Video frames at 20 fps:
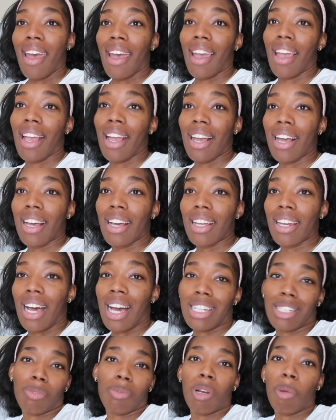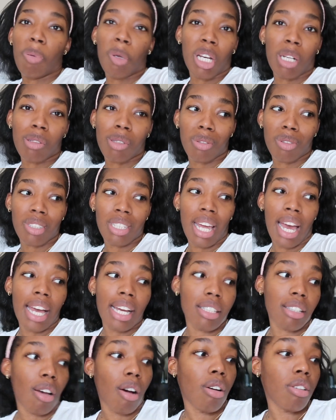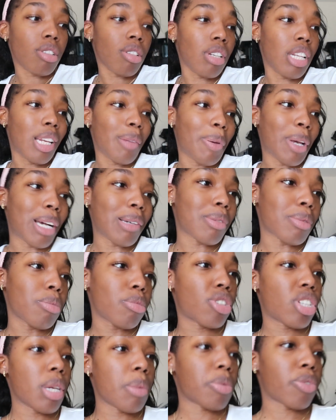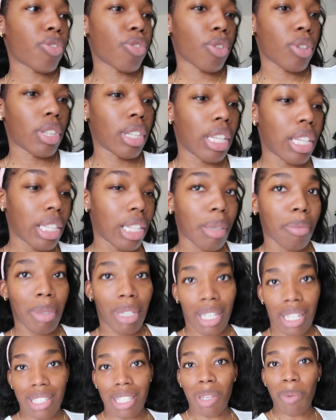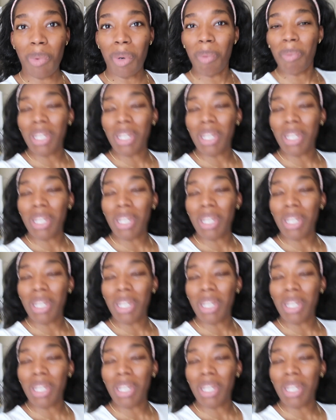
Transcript: And I just want to pick up some snacks. I also need to pick up some chips for Leland because he will